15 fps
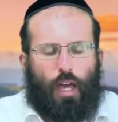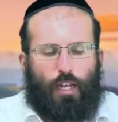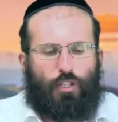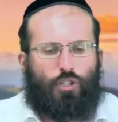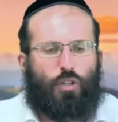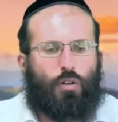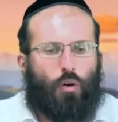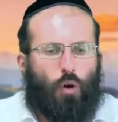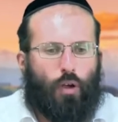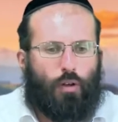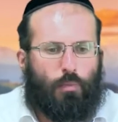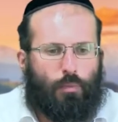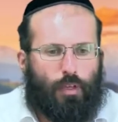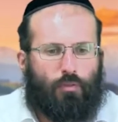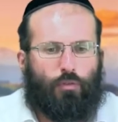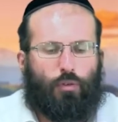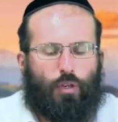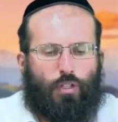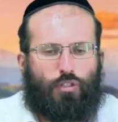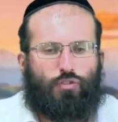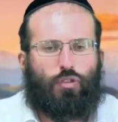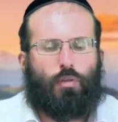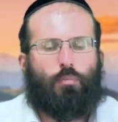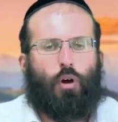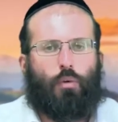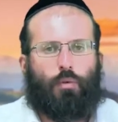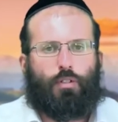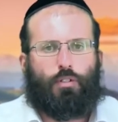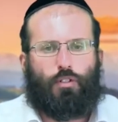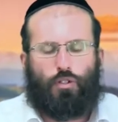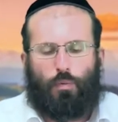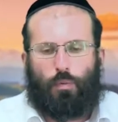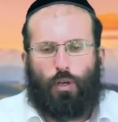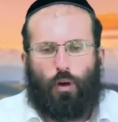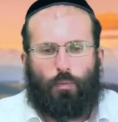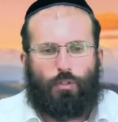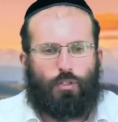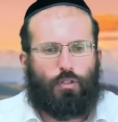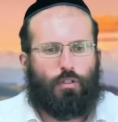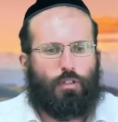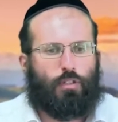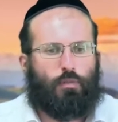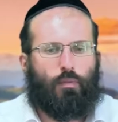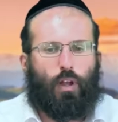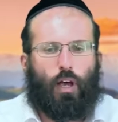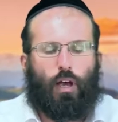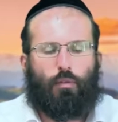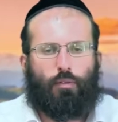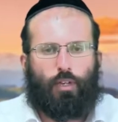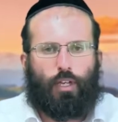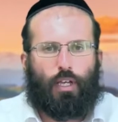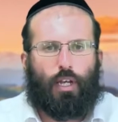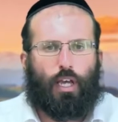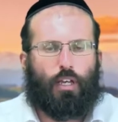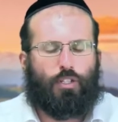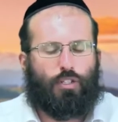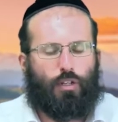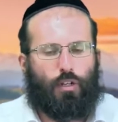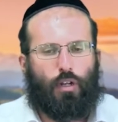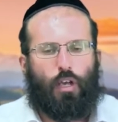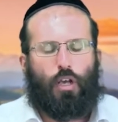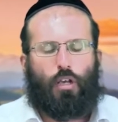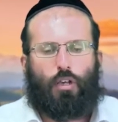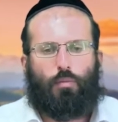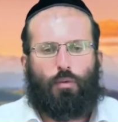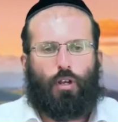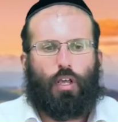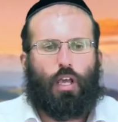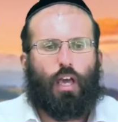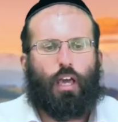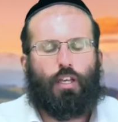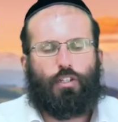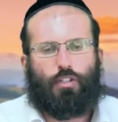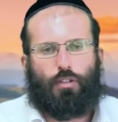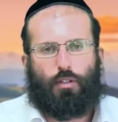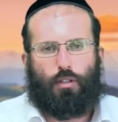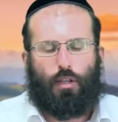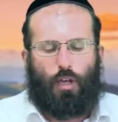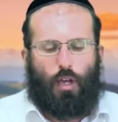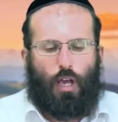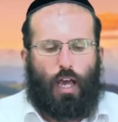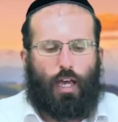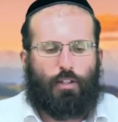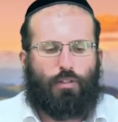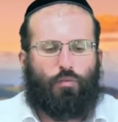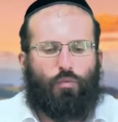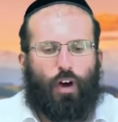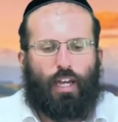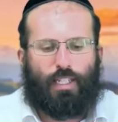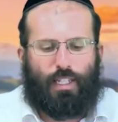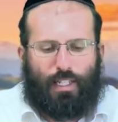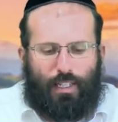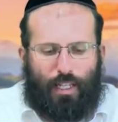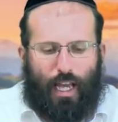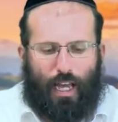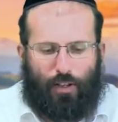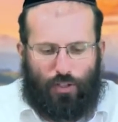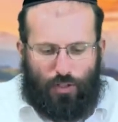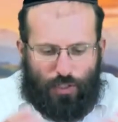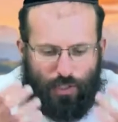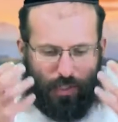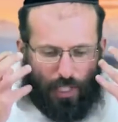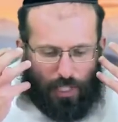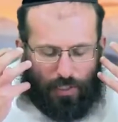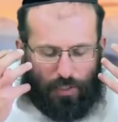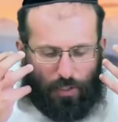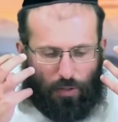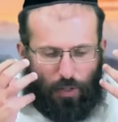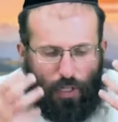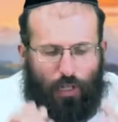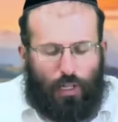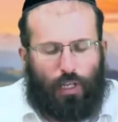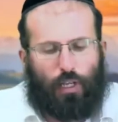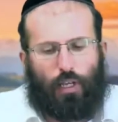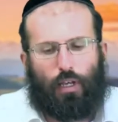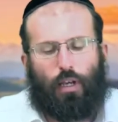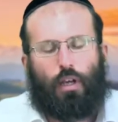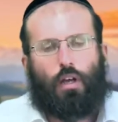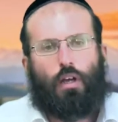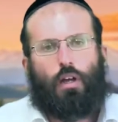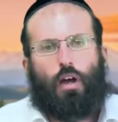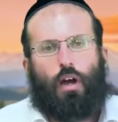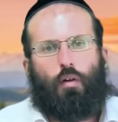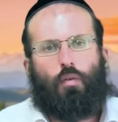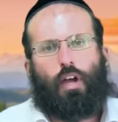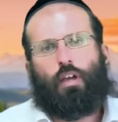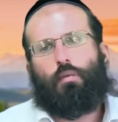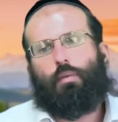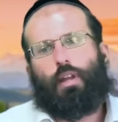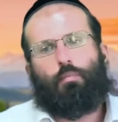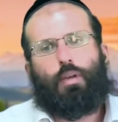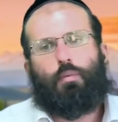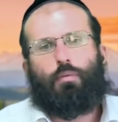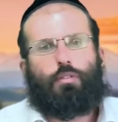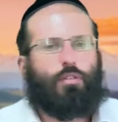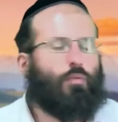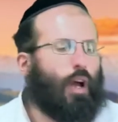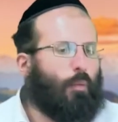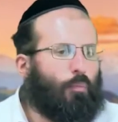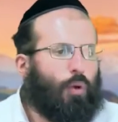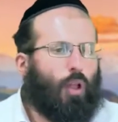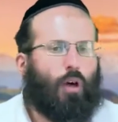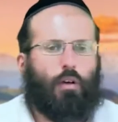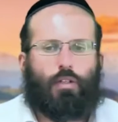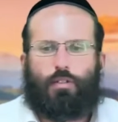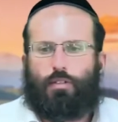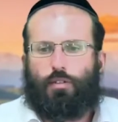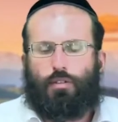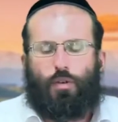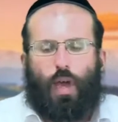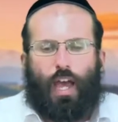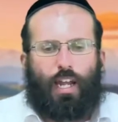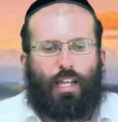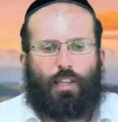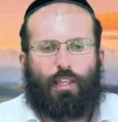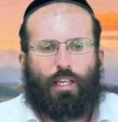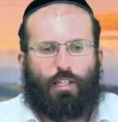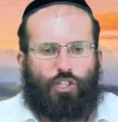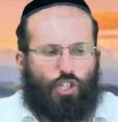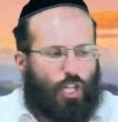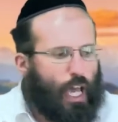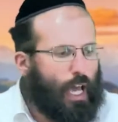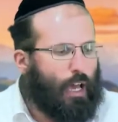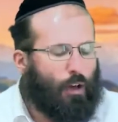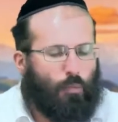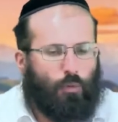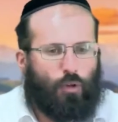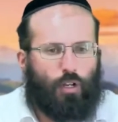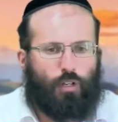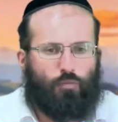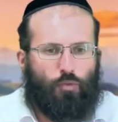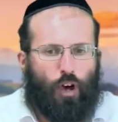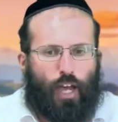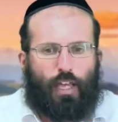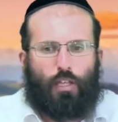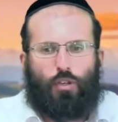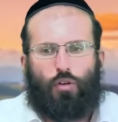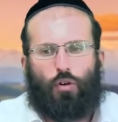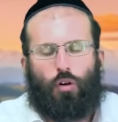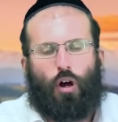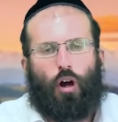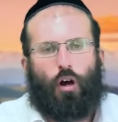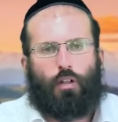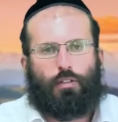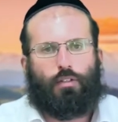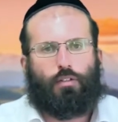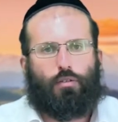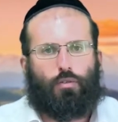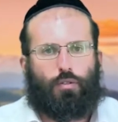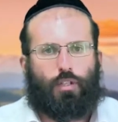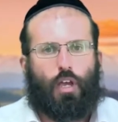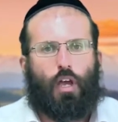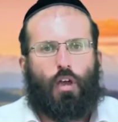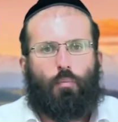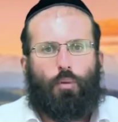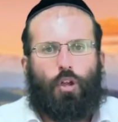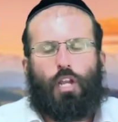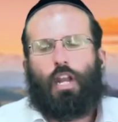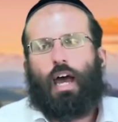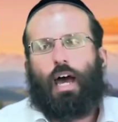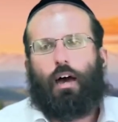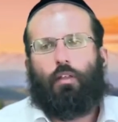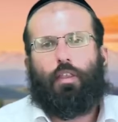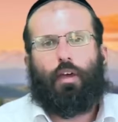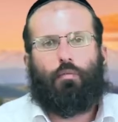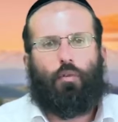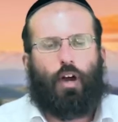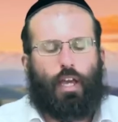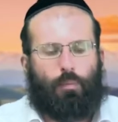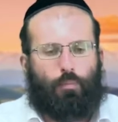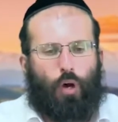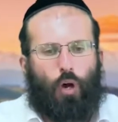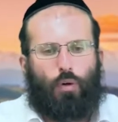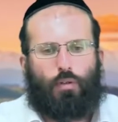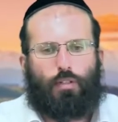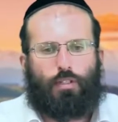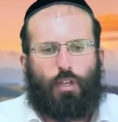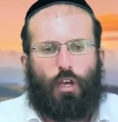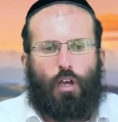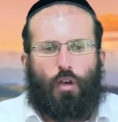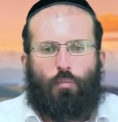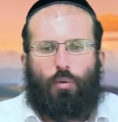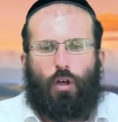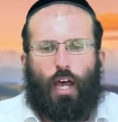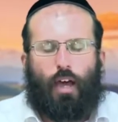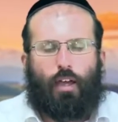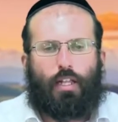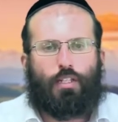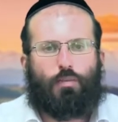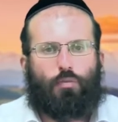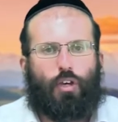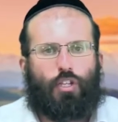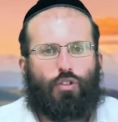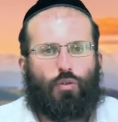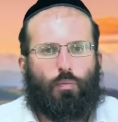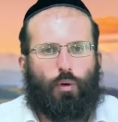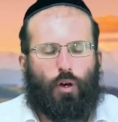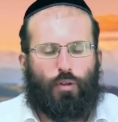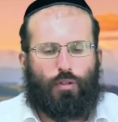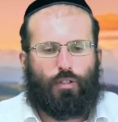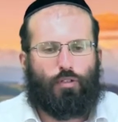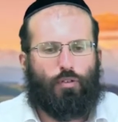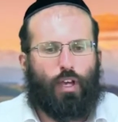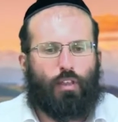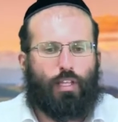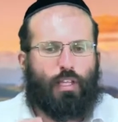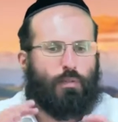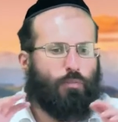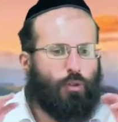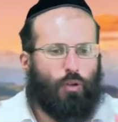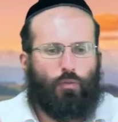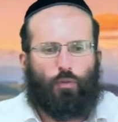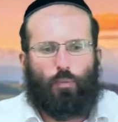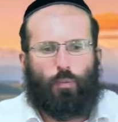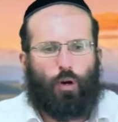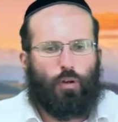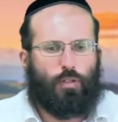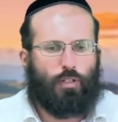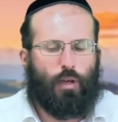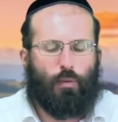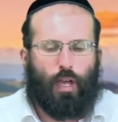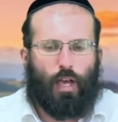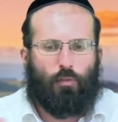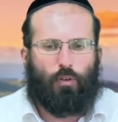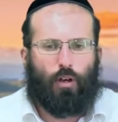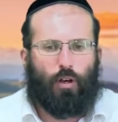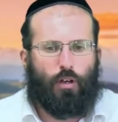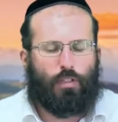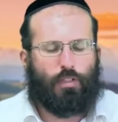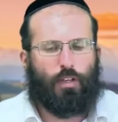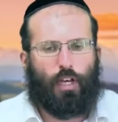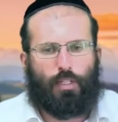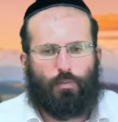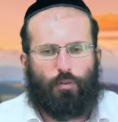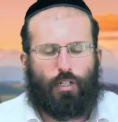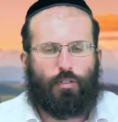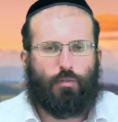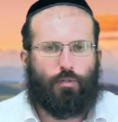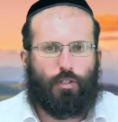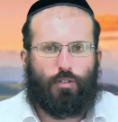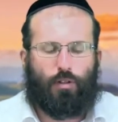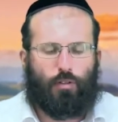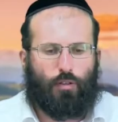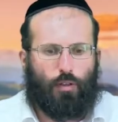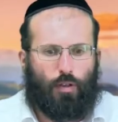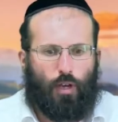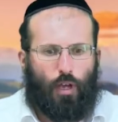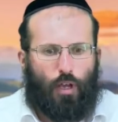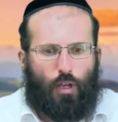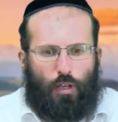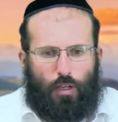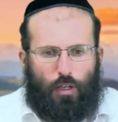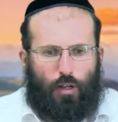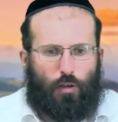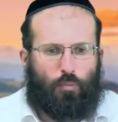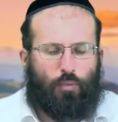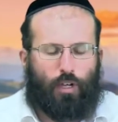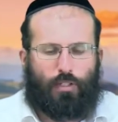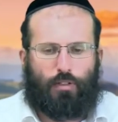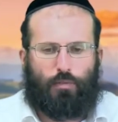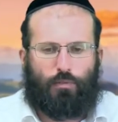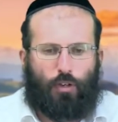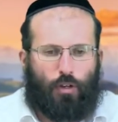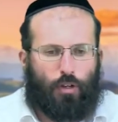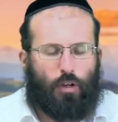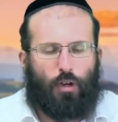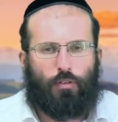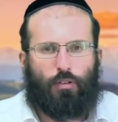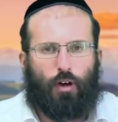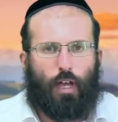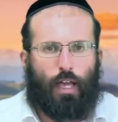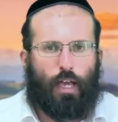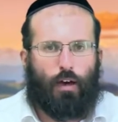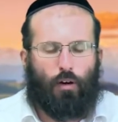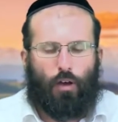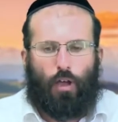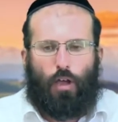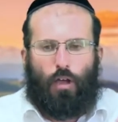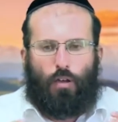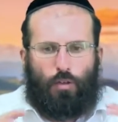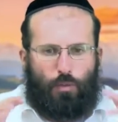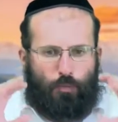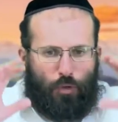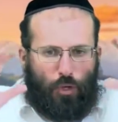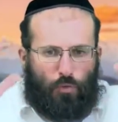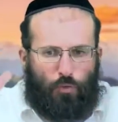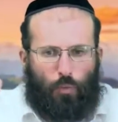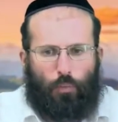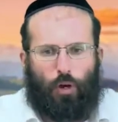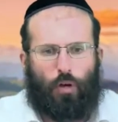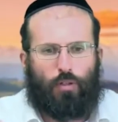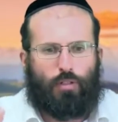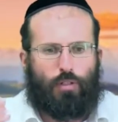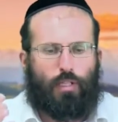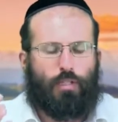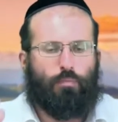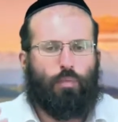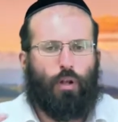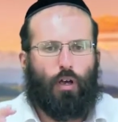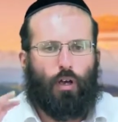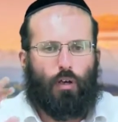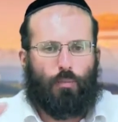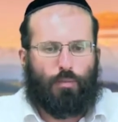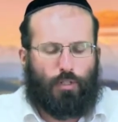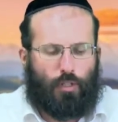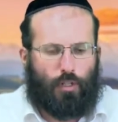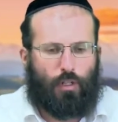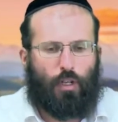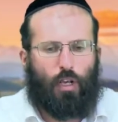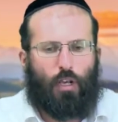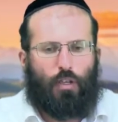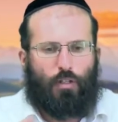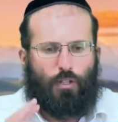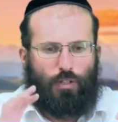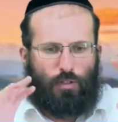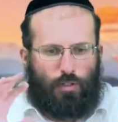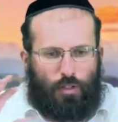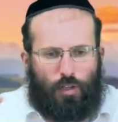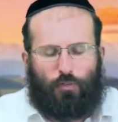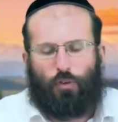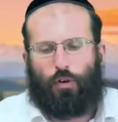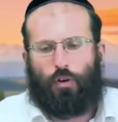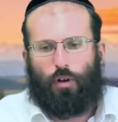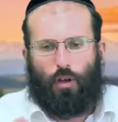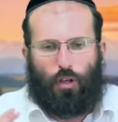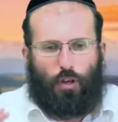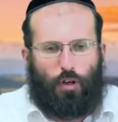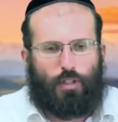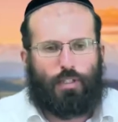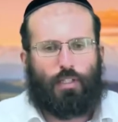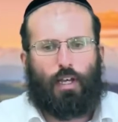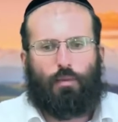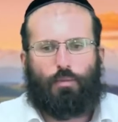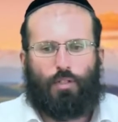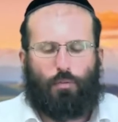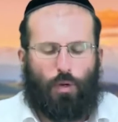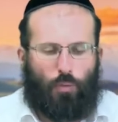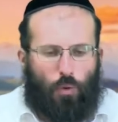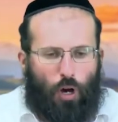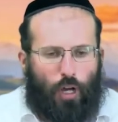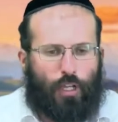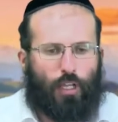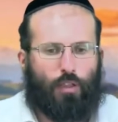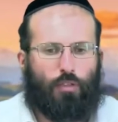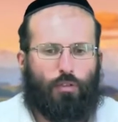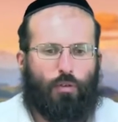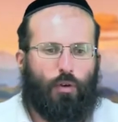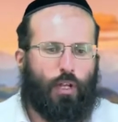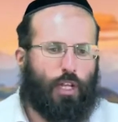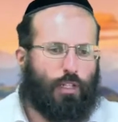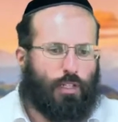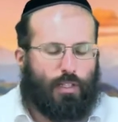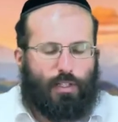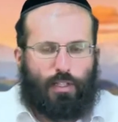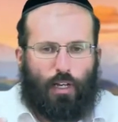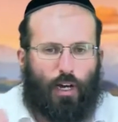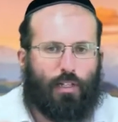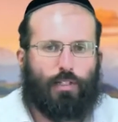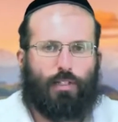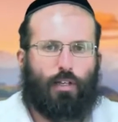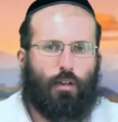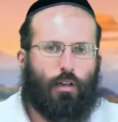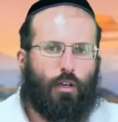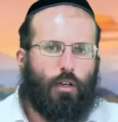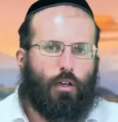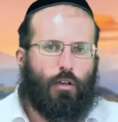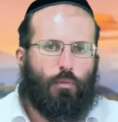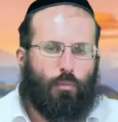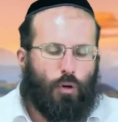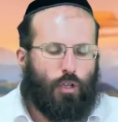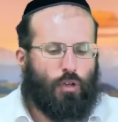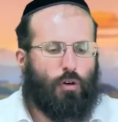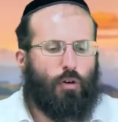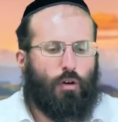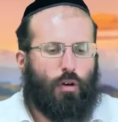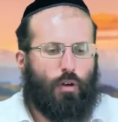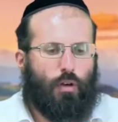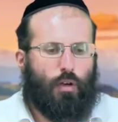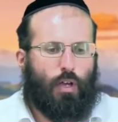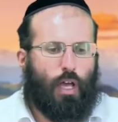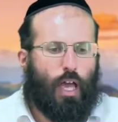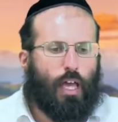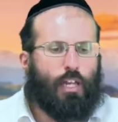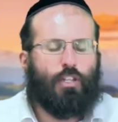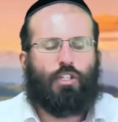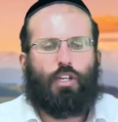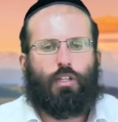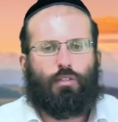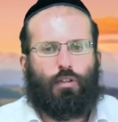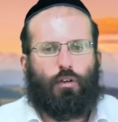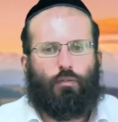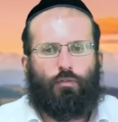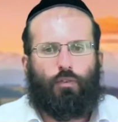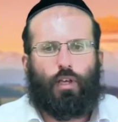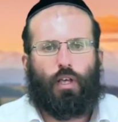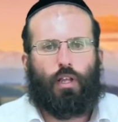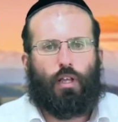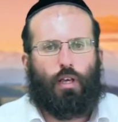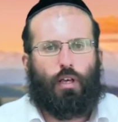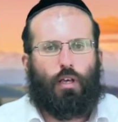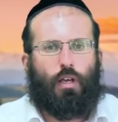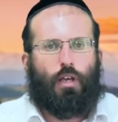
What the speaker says: And it shouldn't only be for extreme moments. It should be opportunities of love and connection, communication. And to write it down, you see it so clear. I recommend people to write blogs, to do anything. Share Emuna. Write your articles. Put it out there. Write posts. Put out inspirational posts. Create these beautiful posts like we have on our sites, breslevisrael.co.il. These beautiful posts, these blurbs, and just different concepts that we're working through. And then discuss it. Put your energy into it. Feel it.